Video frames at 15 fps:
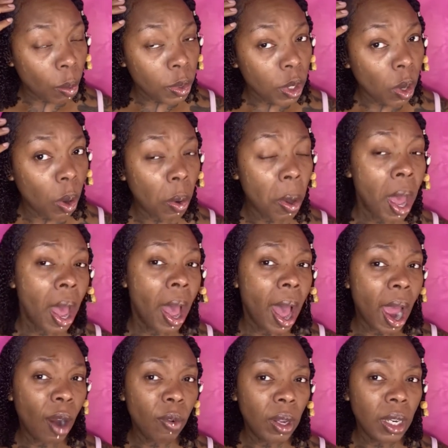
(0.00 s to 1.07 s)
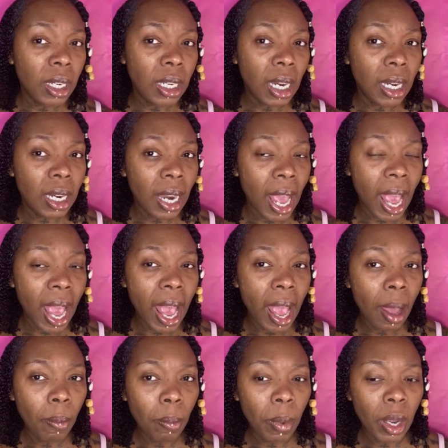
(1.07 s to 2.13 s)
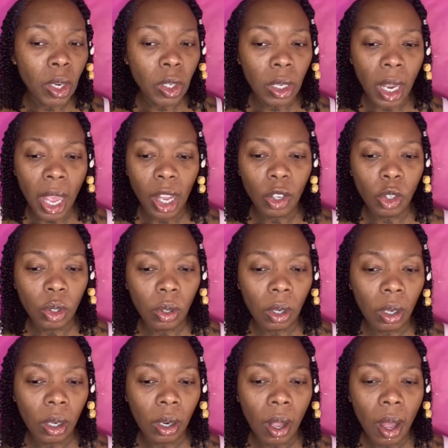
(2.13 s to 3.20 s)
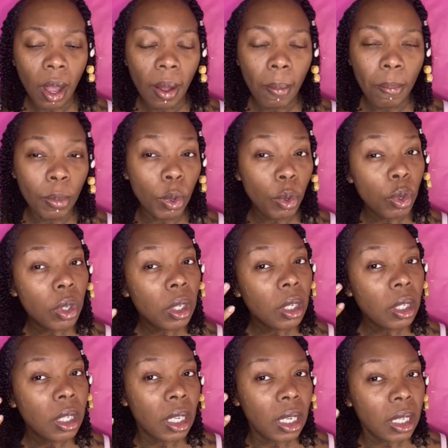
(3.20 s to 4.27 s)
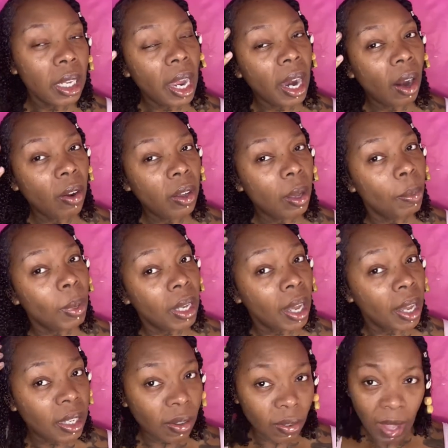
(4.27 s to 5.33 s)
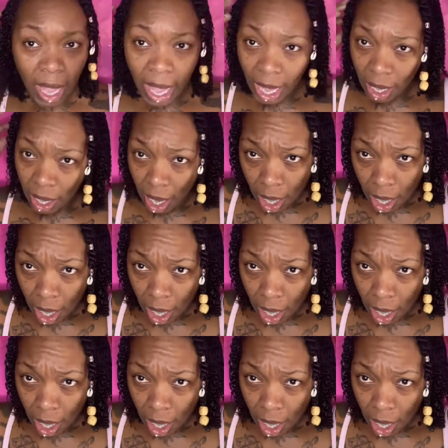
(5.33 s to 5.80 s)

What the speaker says: So I really didn't add much extra mousse to this area because of that.